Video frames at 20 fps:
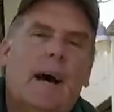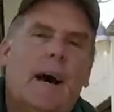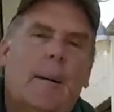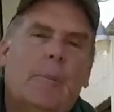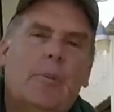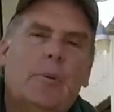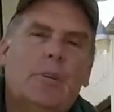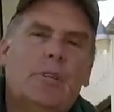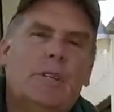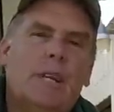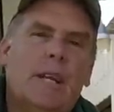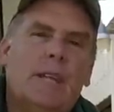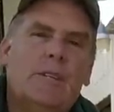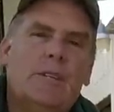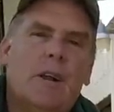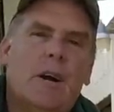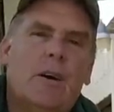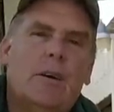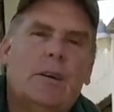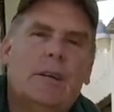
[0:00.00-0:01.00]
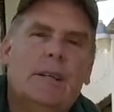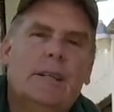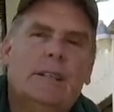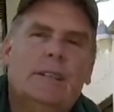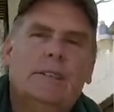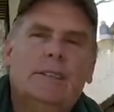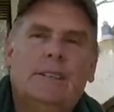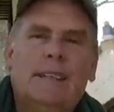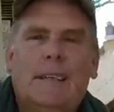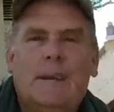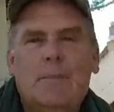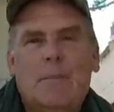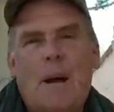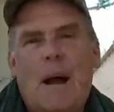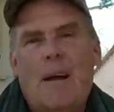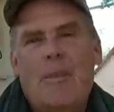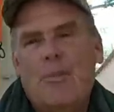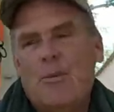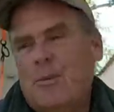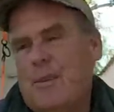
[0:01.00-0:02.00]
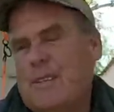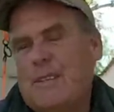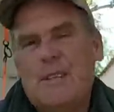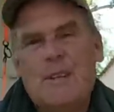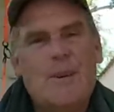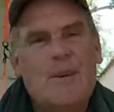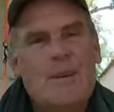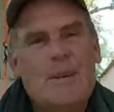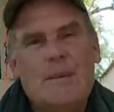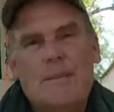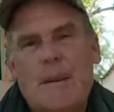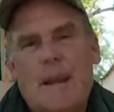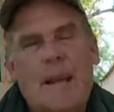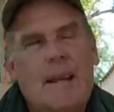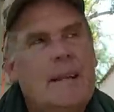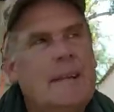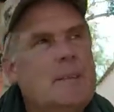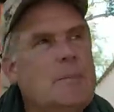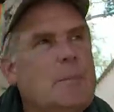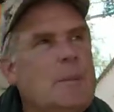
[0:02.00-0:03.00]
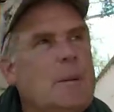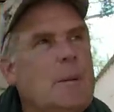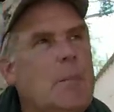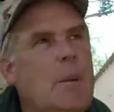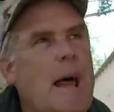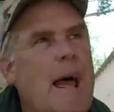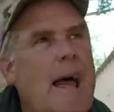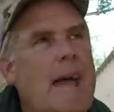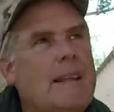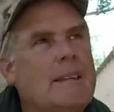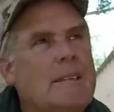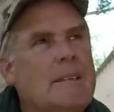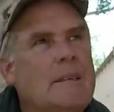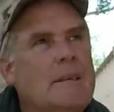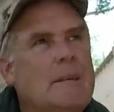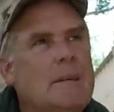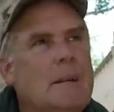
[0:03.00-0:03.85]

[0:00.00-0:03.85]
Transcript: I appreciate y'all sticking by through the series, man. It's been a blast.